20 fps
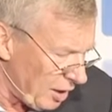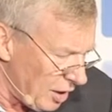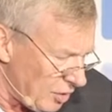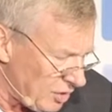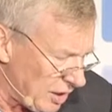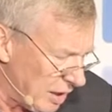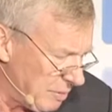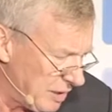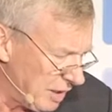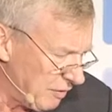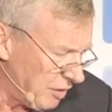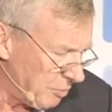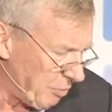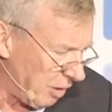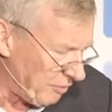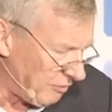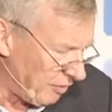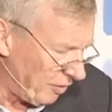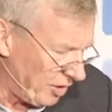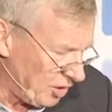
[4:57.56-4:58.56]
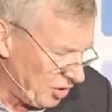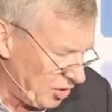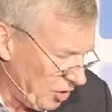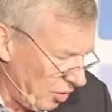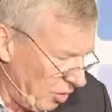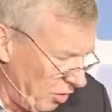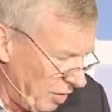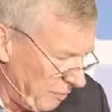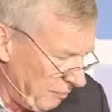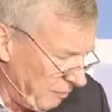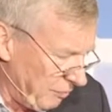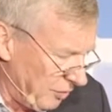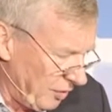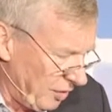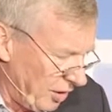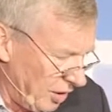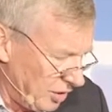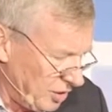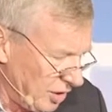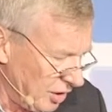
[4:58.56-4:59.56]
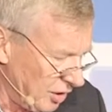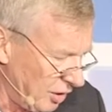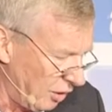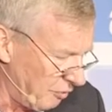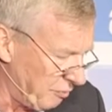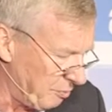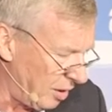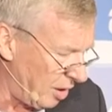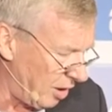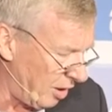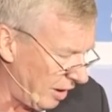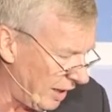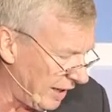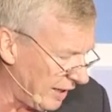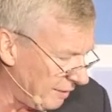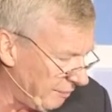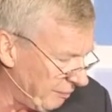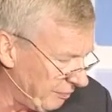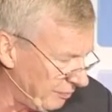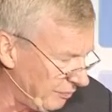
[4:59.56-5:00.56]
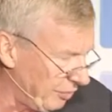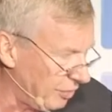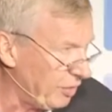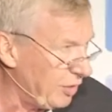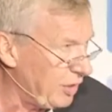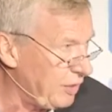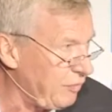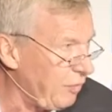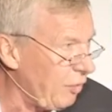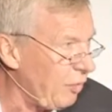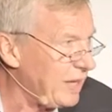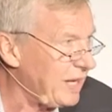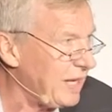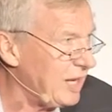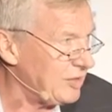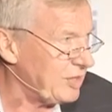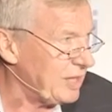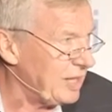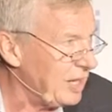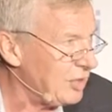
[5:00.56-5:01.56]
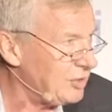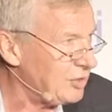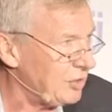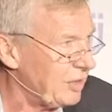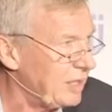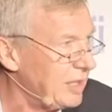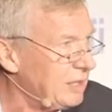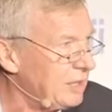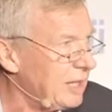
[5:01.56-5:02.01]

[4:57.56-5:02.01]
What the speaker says: So let me give you my very short version of my 34 years in history,